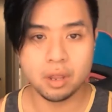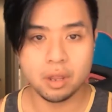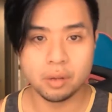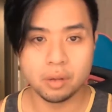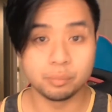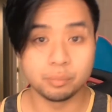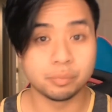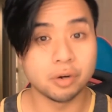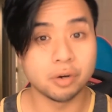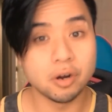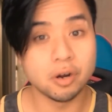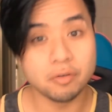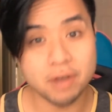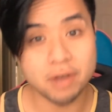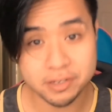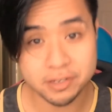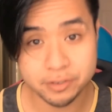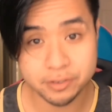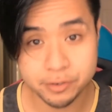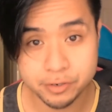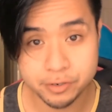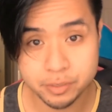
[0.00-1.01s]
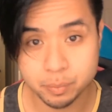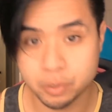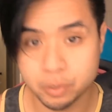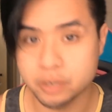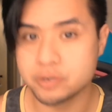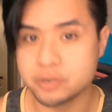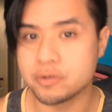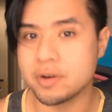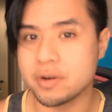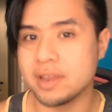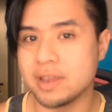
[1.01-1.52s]
pro wrestlers
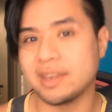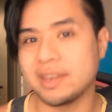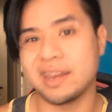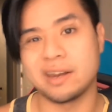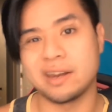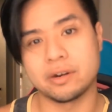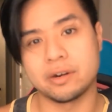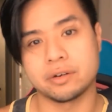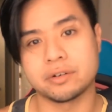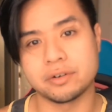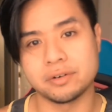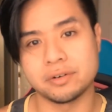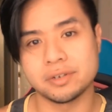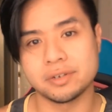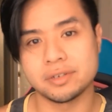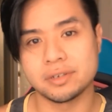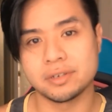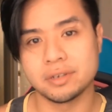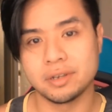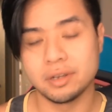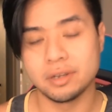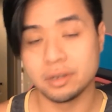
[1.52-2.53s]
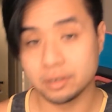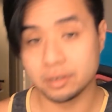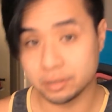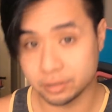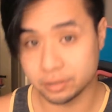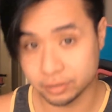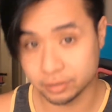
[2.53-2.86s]
portray characters. Good